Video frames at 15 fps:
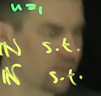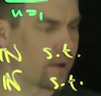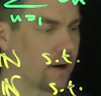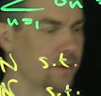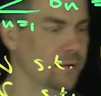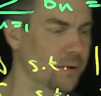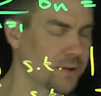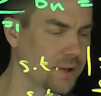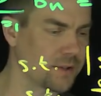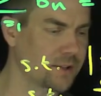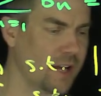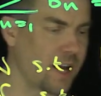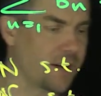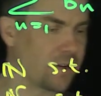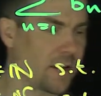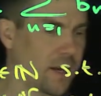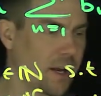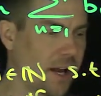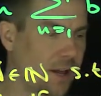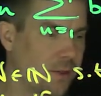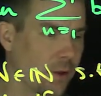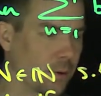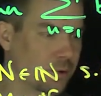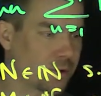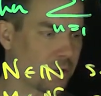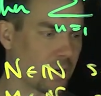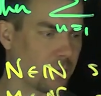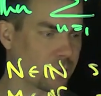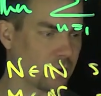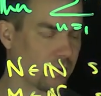over there. So it's contained in those
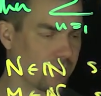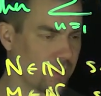terms